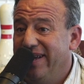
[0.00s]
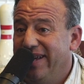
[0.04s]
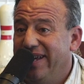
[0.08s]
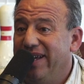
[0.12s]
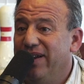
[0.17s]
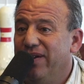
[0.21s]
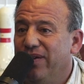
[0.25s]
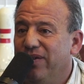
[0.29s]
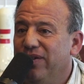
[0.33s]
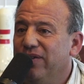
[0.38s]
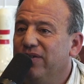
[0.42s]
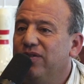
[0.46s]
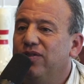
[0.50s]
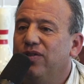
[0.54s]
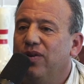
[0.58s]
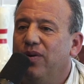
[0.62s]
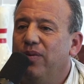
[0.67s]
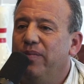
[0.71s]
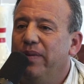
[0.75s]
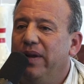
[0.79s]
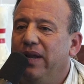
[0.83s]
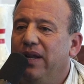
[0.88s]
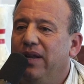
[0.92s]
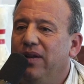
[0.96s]
You know, there's
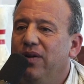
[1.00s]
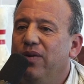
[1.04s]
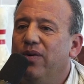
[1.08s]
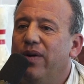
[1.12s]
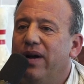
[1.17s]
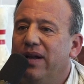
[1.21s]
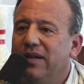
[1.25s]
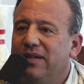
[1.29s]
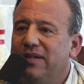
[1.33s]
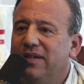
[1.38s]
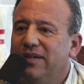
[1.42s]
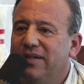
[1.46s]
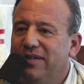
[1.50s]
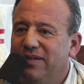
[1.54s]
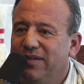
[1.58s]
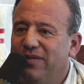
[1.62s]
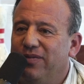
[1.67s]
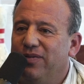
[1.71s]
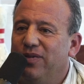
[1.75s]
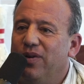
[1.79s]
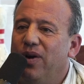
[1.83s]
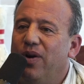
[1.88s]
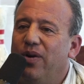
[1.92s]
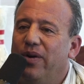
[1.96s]
so many nuances of
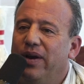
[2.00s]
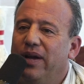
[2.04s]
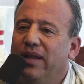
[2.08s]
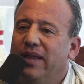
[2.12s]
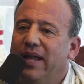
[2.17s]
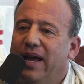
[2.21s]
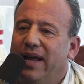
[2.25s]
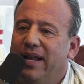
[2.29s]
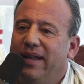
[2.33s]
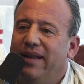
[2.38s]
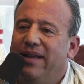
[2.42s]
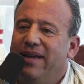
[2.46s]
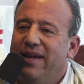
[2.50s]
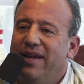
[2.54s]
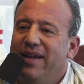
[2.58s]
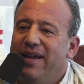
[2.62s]
rowing that